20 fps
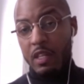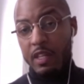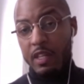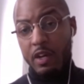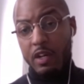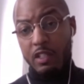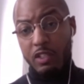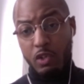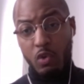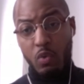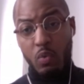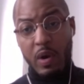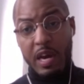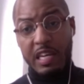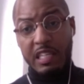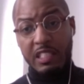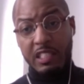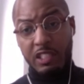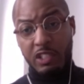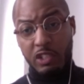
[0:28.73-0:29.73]
There are two
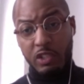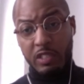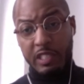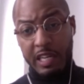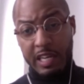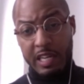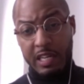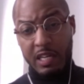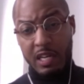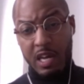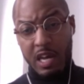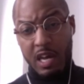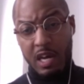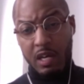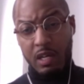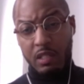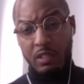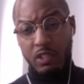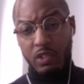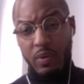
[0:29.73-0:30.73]
ways that you
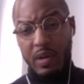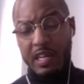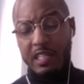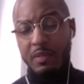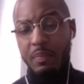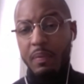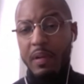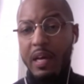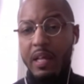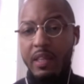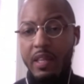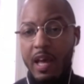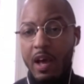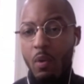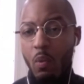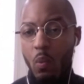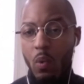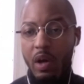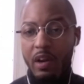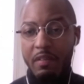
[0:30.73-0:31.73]
can transplant
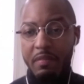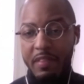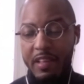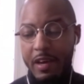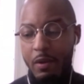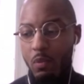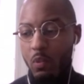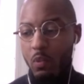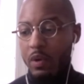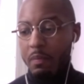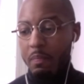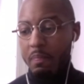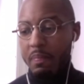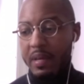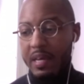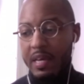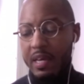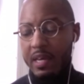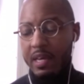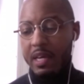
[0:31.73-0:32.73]
that. One of them would
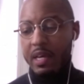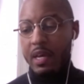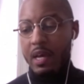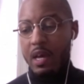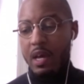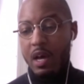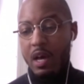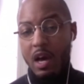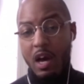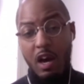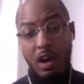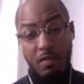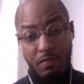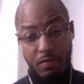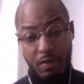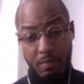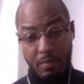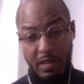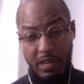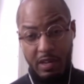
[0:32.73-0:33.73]
be
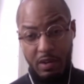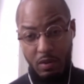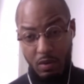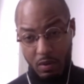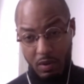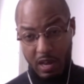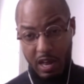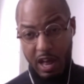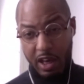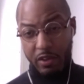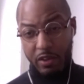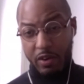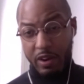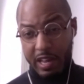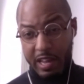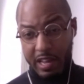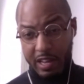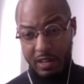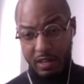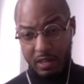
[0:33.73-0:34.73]
from the
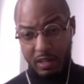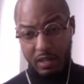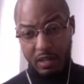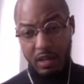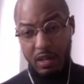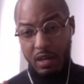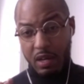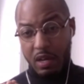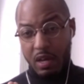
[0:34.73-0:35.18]
other end,